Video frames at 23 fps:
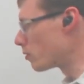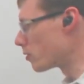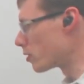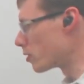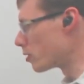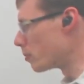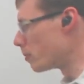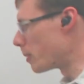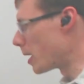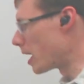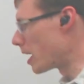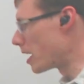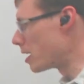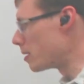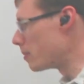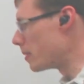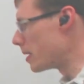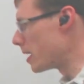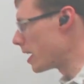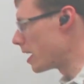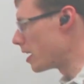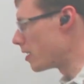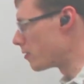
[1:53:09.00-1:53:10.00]
for their buying
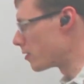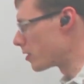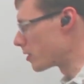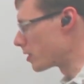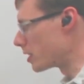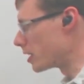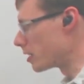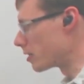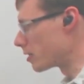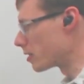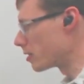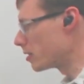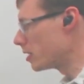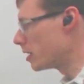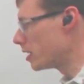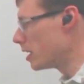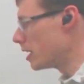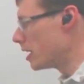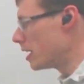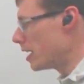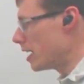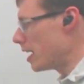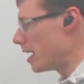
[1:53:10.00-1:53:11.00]
behavior here.
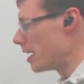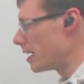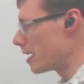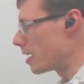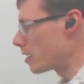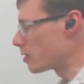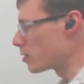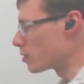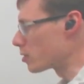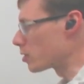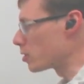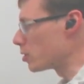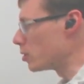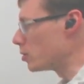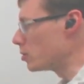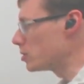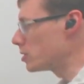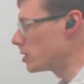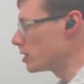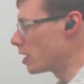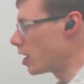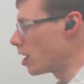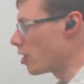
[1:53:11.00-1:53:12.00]
And now you're
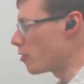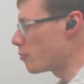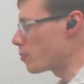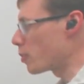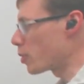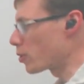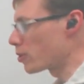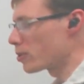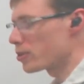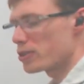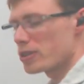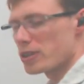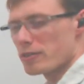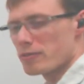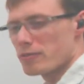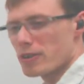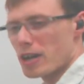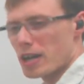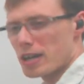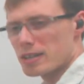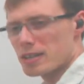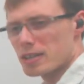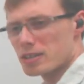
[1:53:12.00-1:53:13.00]
closing off part of the
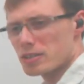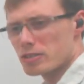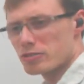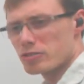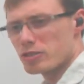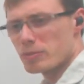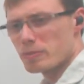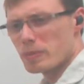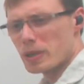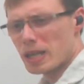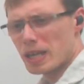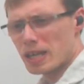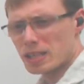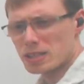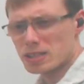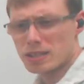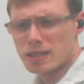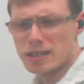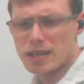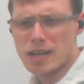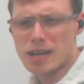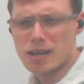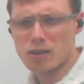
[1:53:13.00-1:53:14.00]
effect that the treatment
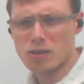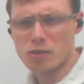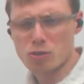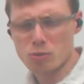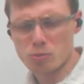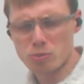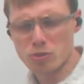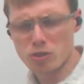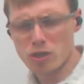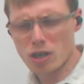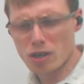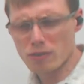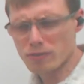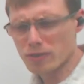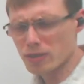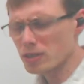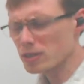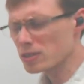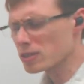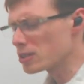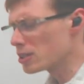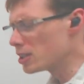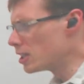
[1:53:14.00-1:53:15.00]
actually had on their profit.
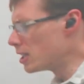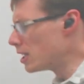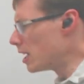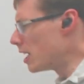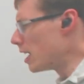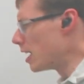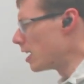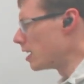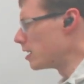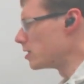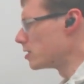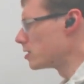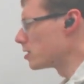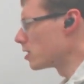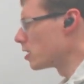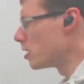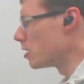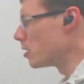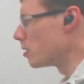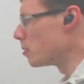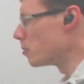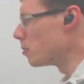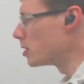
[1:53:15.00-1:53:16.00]
And
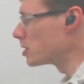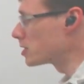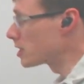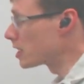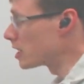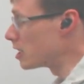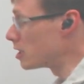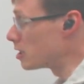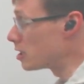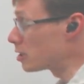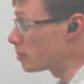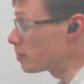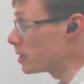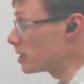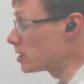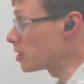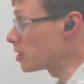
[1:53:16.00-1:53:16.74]
so once again, it depends